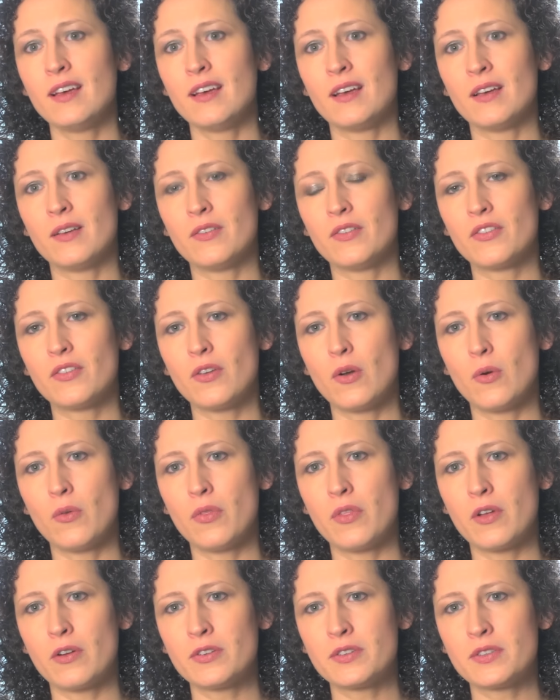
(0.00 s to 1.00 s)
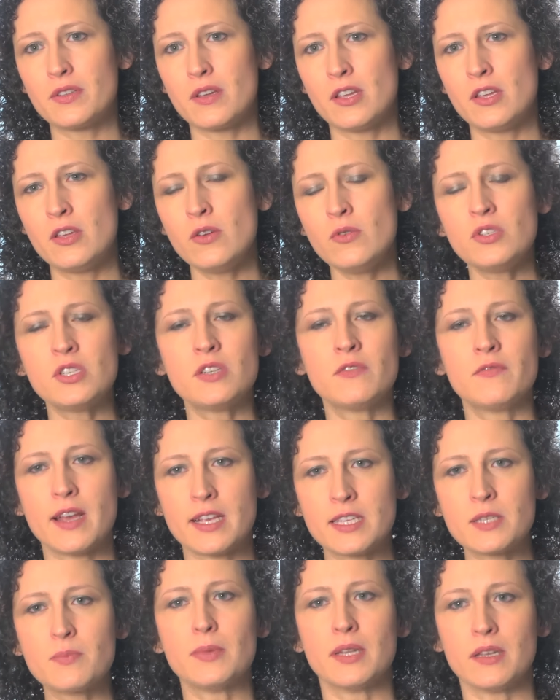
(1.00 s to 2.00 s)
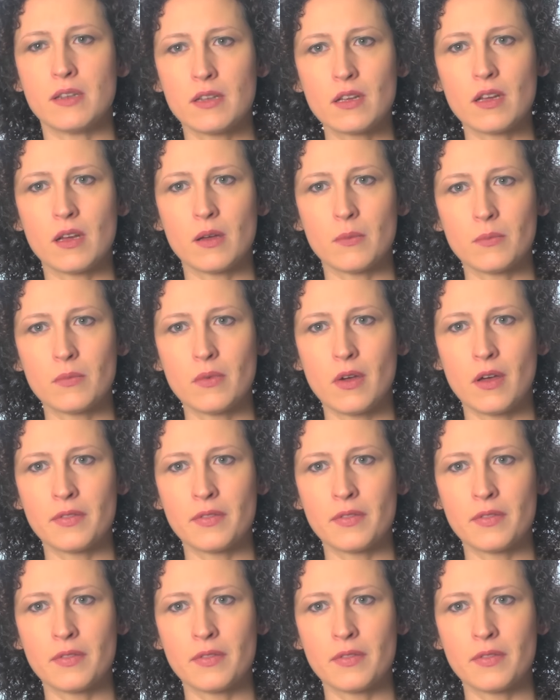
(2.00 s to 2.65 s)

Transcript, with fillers: Uh, so there's a huge investment um,